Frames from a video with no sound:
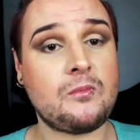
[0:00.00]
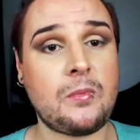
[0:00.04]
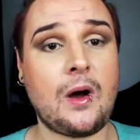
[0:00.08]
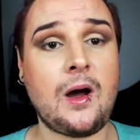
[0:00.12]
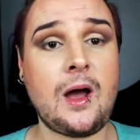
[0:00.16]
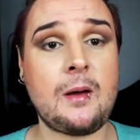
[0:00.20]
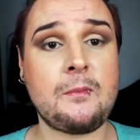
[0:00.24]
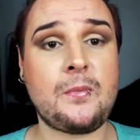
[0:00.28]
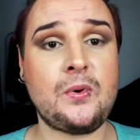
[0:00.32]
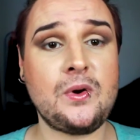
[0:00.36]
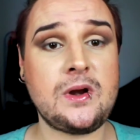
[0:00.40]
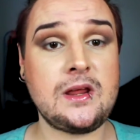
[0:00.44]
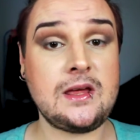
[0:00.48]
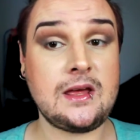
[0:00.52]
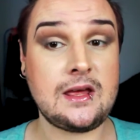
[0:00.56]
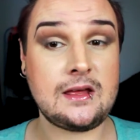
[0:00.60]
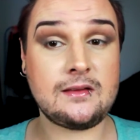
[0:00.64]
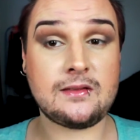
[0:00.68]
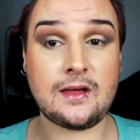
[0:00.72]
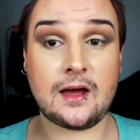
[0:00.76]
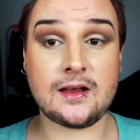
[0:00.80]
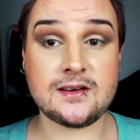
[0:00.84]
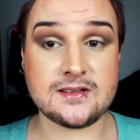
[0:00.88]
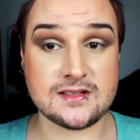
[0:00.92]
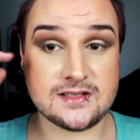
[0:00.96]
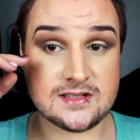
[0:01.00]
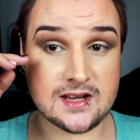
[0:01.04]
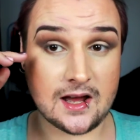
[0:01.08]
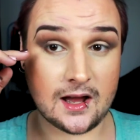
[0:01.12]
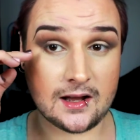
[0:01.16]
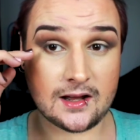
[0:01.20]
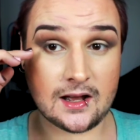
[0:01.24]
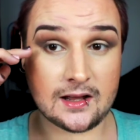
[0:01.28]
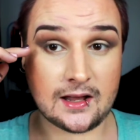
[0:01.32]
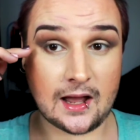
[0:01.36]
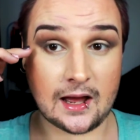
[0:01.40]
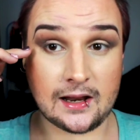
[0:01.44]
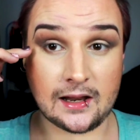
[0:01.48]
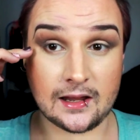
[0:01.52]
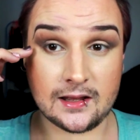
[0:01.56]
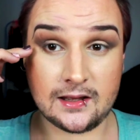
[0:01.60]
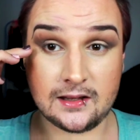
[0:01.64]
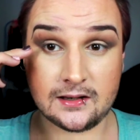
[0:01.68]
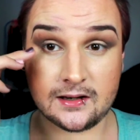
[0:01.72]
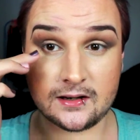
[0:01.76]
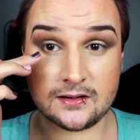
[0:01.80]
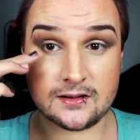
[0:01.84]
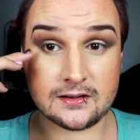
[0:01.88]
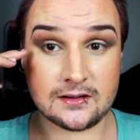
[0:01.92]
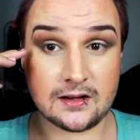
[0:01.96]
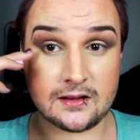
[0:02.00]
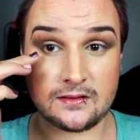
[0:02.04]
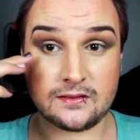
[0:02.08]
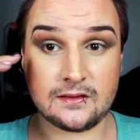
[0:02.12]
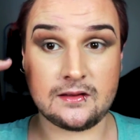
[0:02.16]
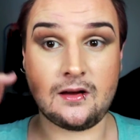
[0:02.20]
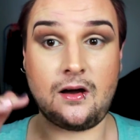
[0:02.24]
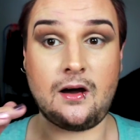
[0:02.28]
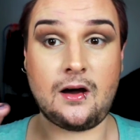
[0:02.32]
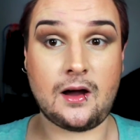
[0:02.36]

by putting that darker colour in underneath the